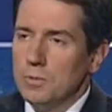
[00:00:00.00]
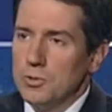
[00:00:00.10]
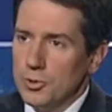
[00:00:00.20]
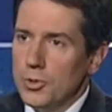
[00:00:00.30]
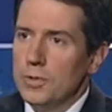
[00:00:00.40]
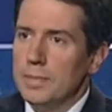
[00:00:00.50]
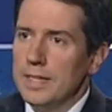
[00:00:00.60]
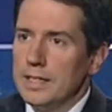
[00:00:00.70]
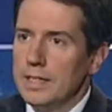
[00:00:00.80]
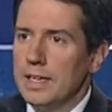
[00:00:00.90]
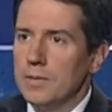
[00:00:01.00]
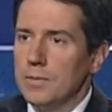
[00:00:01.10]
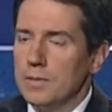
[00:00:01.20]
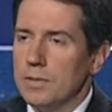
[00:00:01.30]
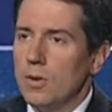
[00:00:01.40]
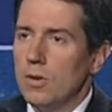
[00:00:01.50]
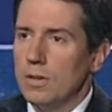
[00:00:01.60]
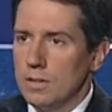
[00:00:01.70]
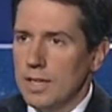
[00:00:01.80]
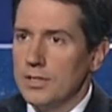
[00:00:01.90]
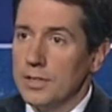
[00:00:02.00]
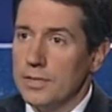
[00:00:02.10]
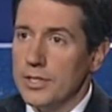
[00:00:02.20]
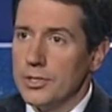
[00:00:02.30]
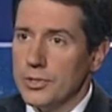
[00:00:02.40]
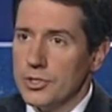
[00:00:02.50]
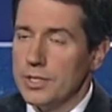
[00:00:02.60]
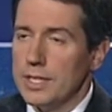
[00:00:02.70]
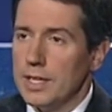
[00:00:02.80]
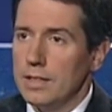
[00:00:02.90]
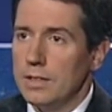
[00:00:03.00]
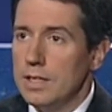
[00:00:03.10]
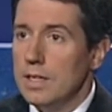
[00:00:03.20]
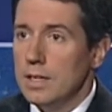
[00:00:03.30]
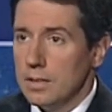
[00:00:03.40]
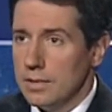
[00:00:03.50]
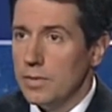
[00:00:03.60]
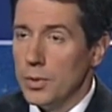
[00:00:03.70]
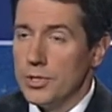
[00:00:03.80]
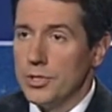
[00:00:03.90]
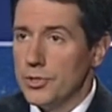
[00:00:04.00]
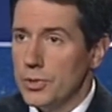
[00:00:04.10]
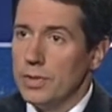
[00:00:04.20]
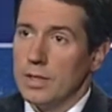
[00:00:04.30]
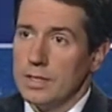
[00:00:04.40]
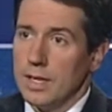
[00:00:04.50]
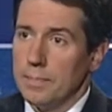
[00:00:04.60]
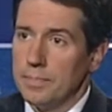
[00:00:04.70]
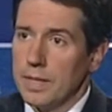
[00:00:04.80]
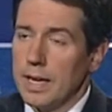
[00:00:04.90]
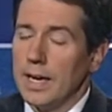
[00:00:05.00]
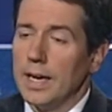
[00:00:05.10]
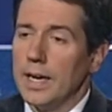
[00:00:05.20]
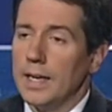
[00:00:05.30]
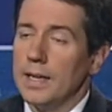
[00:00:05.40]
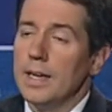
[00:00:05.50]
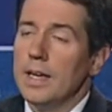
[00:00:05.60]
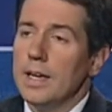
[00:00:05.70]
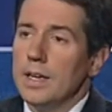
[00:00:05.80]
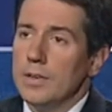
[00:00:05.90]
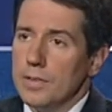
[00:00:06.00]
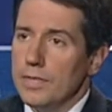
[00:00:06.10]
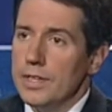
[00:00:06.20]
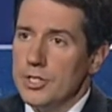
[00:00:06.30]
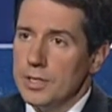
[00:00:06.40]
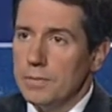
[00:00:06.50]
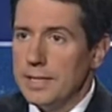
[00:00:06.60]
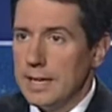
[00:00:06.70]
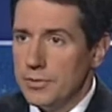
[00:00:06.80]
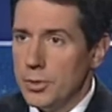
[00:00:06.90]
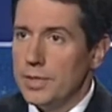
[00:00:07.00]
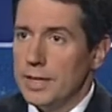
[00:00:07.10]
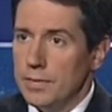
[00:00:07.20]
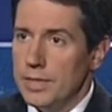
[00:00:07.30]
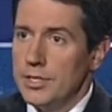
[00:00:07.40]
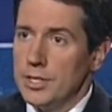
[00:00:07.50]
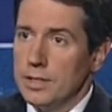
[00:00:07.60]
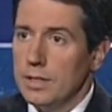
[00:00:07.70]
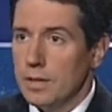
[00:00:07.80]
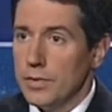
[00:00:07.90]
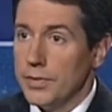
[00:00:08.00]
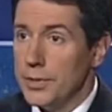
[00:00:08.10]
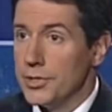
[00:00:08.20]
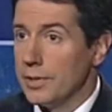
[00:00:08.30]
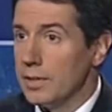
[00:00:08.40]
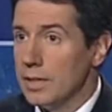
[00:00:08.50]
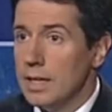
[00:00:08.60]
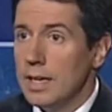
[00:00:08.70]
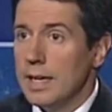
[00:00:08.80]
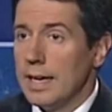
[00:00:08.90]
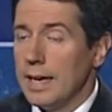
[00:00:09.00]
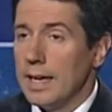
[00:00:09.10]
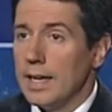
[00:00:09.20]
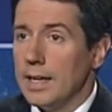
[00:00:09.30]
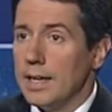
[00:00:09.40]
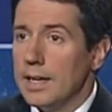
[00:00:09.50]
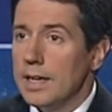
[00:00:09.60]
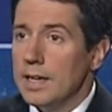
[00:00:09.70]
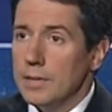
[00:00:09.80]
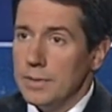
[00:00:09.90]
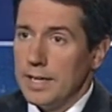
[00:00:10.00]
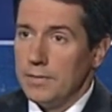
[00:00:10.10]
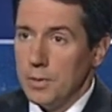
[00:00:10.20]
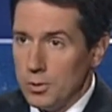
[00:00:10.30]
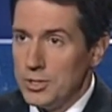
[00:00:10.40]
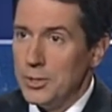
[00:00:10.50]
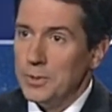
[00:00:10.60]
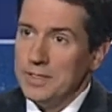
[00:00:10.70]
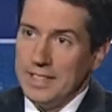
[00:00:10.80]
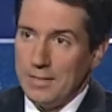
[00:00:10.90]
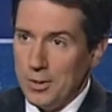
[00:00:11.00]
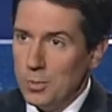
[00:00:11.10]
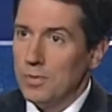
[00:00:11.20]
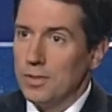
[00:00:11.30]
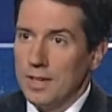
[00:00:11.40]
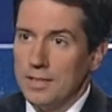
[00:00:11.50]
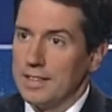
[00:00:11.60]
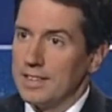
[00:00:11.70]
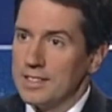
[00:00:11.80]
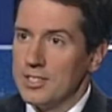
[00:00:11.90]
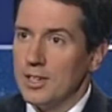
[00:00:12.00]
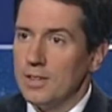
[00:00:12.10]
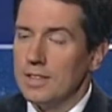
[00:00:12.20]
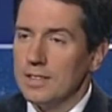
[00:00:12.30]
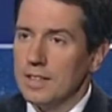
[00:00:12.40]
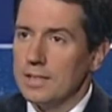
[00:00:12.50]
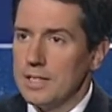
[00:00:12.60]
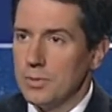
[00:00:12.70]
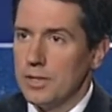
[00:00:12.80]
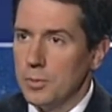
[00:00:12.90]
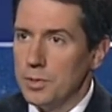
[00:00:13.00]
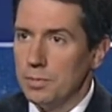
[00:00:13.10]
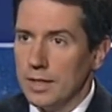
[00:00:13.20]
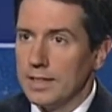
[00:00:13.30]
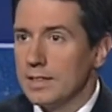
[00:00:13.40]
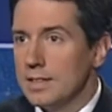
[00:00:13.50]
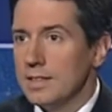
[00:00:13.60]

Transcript: truth meaning that all our elected officials should tell the voters the truth all the time, and the vision, when you have truth you have a vision of the future, and when you have those two you have hope for everything. So that's what I hope to bring.